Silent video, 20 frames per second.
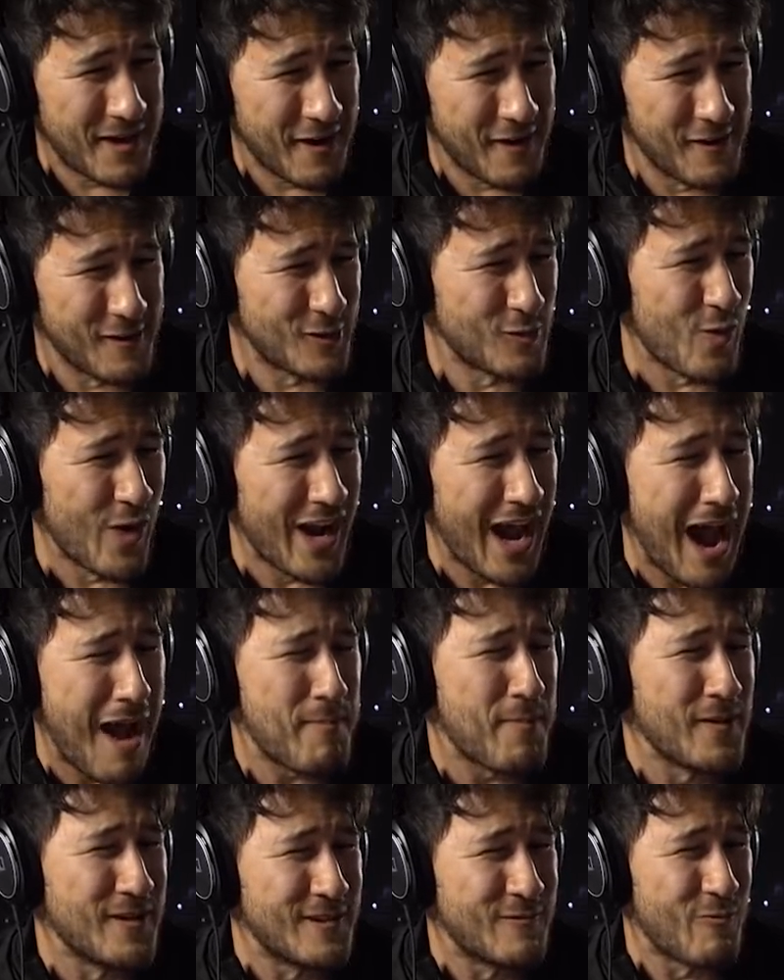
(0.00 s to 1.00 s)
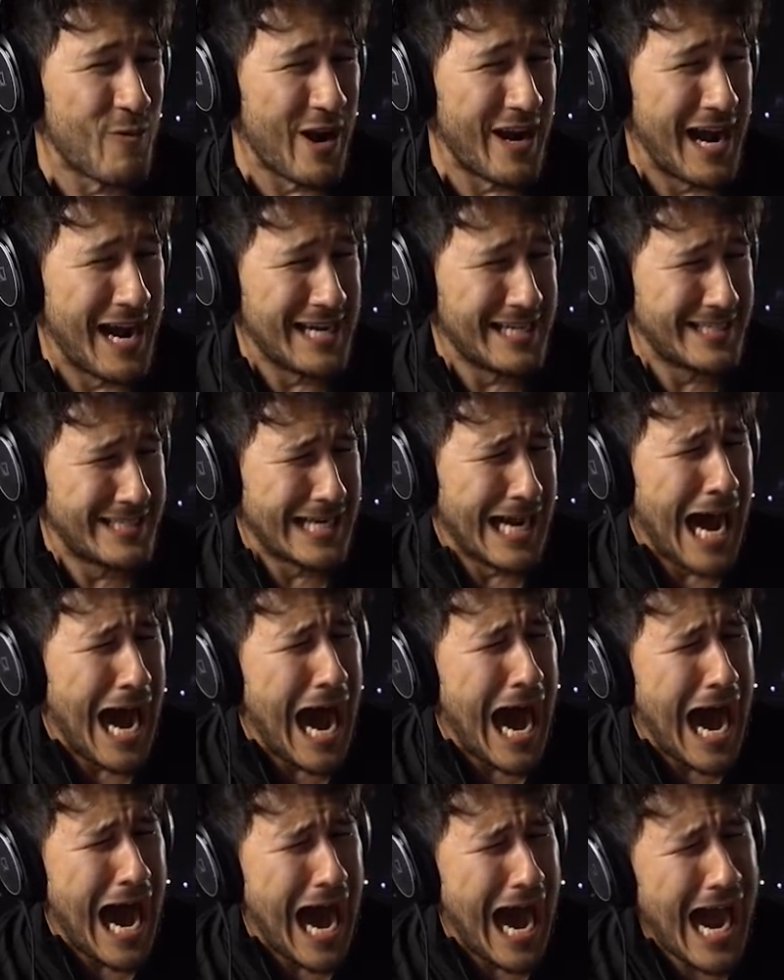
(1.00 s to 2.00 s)
curious what happens when I
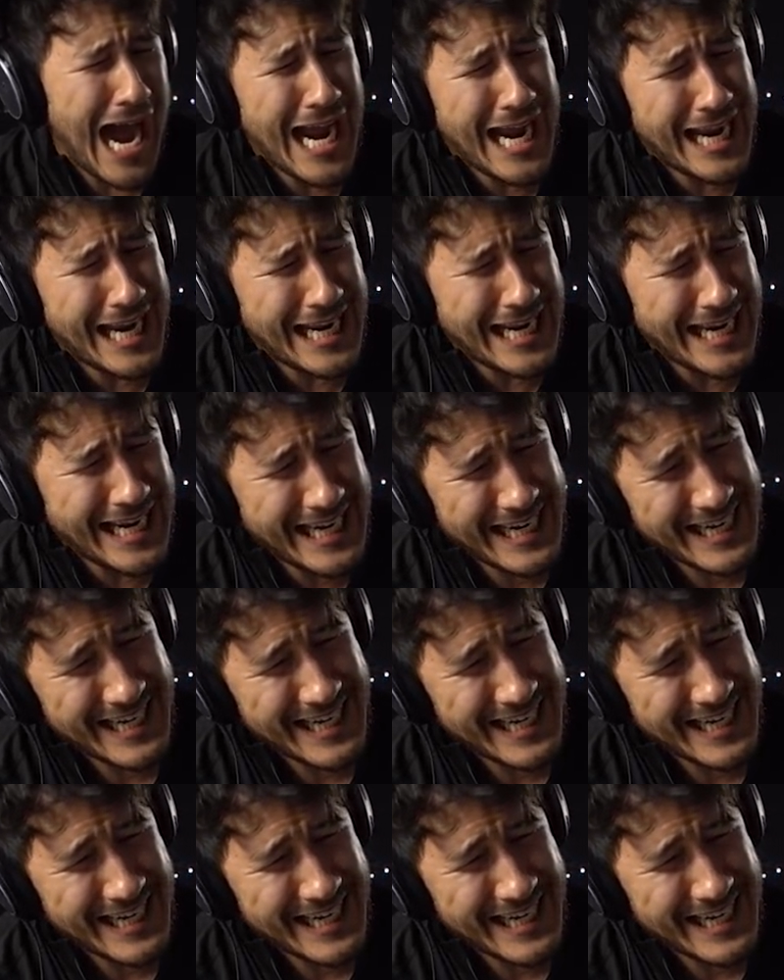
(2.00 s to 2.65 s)
die.